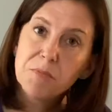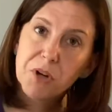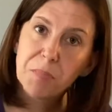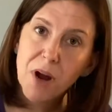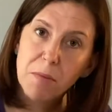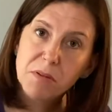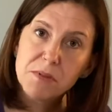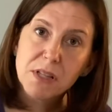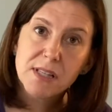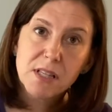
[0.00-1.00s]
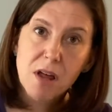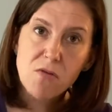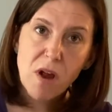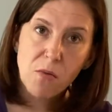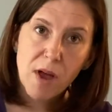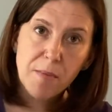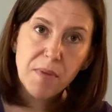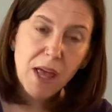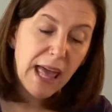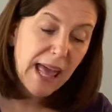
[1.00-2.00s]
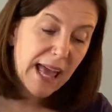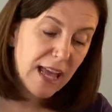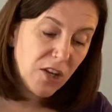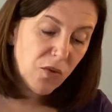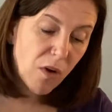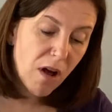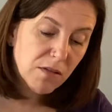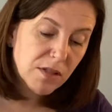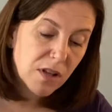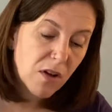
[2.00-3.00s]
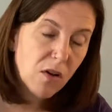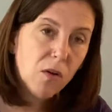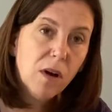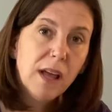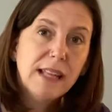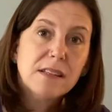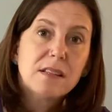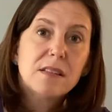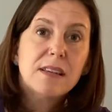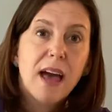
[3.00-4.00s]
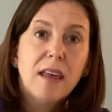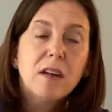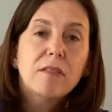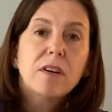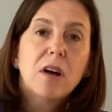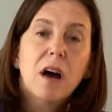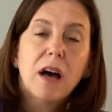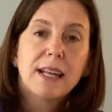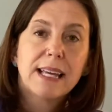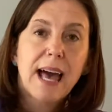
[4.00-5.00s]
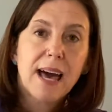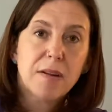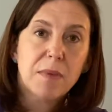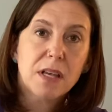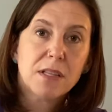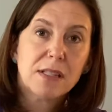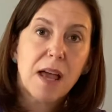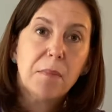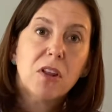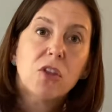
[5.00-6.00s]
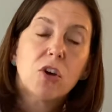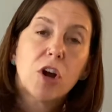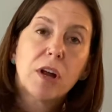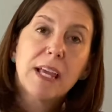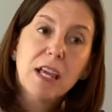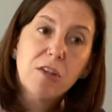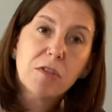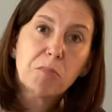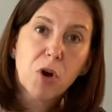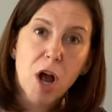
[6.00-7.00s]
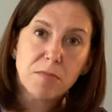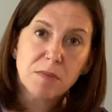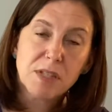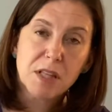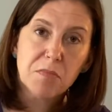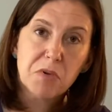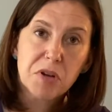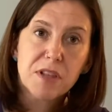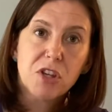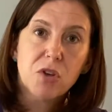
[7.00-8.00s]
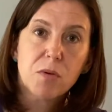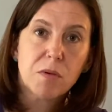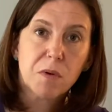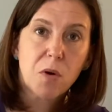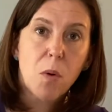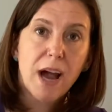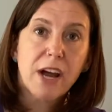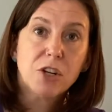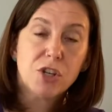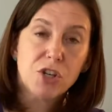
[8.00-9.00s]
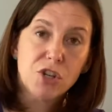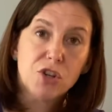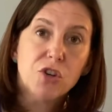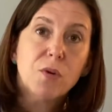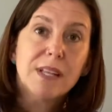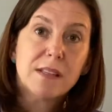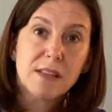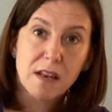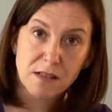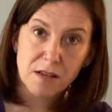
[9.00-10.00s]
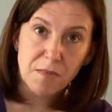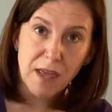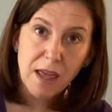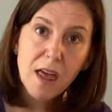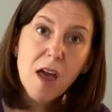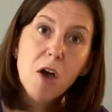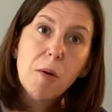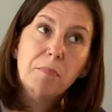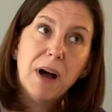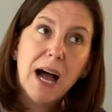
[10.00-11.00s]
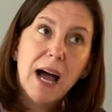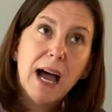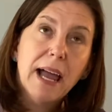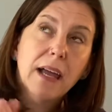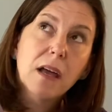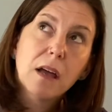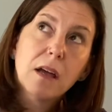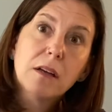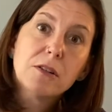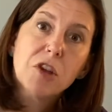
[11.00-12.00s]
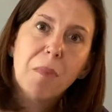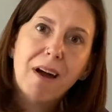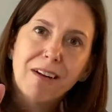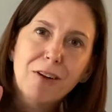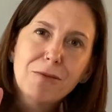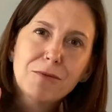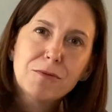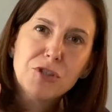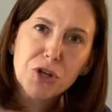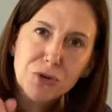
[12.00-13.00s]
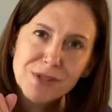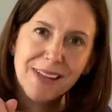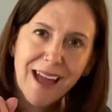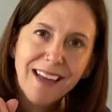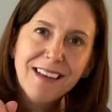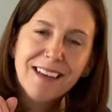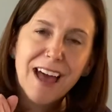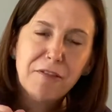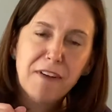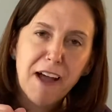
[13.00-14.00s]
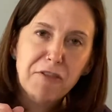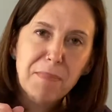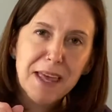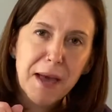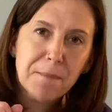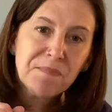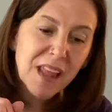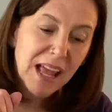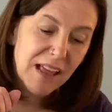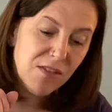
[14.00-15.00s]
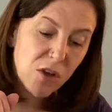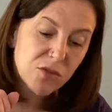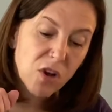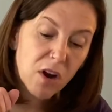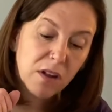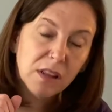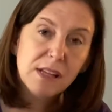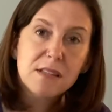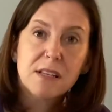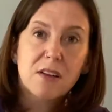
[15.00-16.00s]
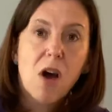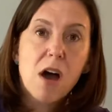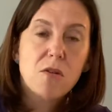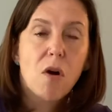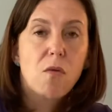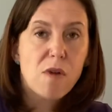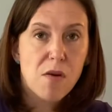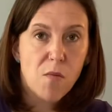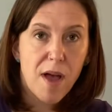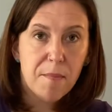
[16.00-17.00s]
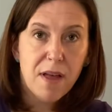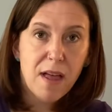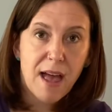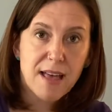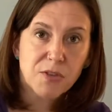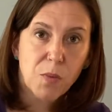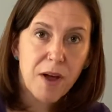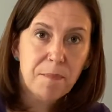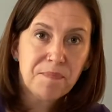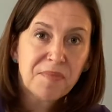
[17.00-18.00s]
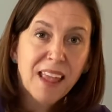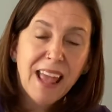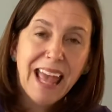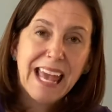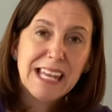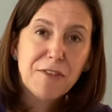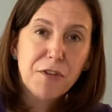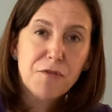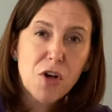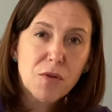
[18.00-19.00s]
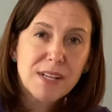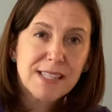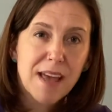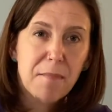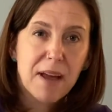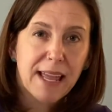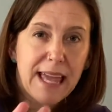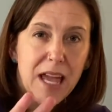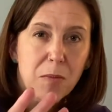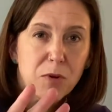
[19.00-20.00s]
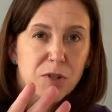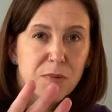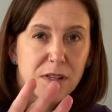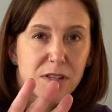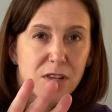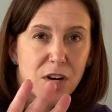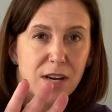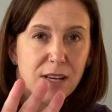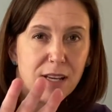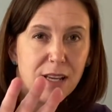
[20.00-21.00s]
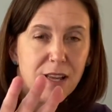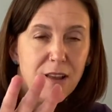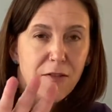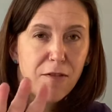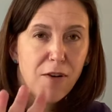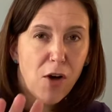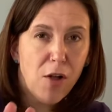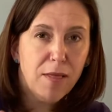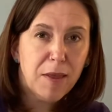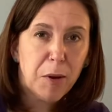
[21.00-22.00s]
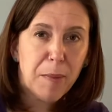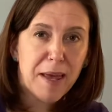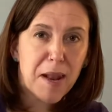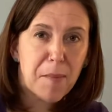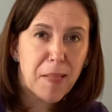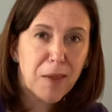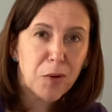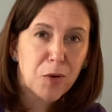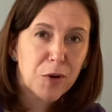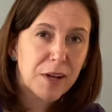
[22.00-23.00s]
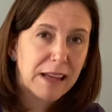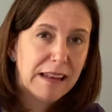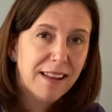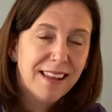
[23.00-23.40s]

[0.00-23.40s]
book problems listed on RunWeb, and you also, instead of a Khan Academy assignment, there are even problems in the book that you are required to do and send to me by tomorrow, Tuesday at 5 p.m. And those are listed on RunWeb as well. And if you've noticed that my camera's been starting to fall a little bit and I'm a little crooked,